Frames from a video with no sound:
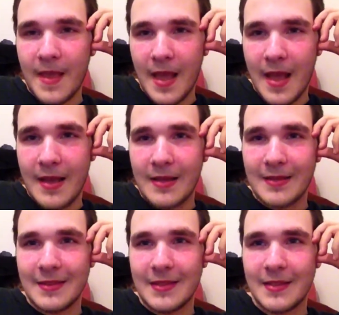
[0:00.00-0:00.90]

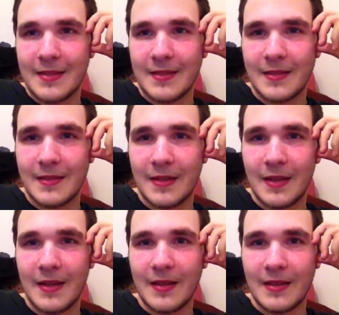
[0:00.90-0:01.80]
And
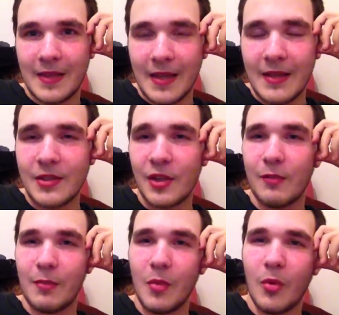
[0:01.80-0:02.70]
they deserve
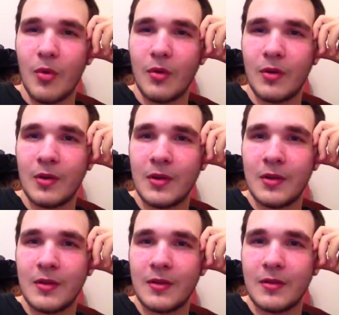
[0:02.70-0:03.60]
more
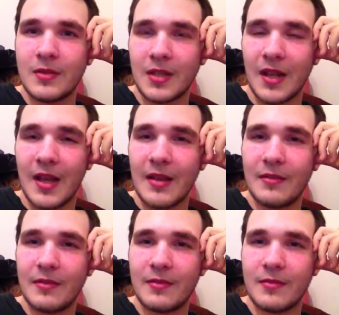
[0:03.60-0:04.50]
to
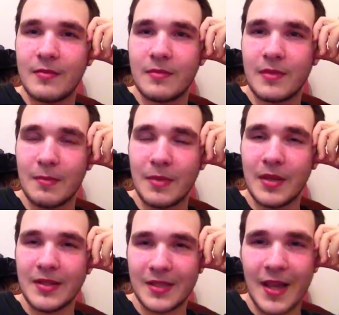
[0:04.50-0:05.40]
life than
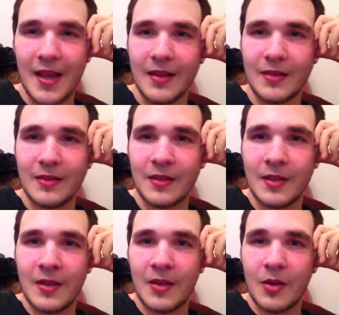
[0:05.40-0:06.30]
being scared
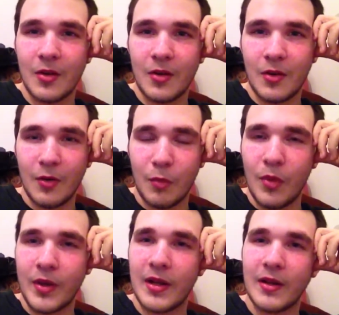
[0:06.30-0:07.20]
of
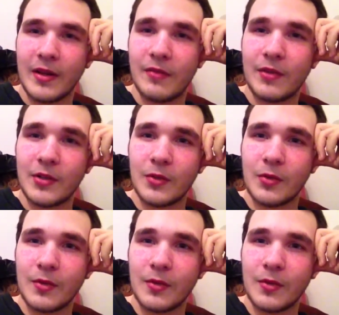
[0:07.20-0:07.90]
walking out of their front door.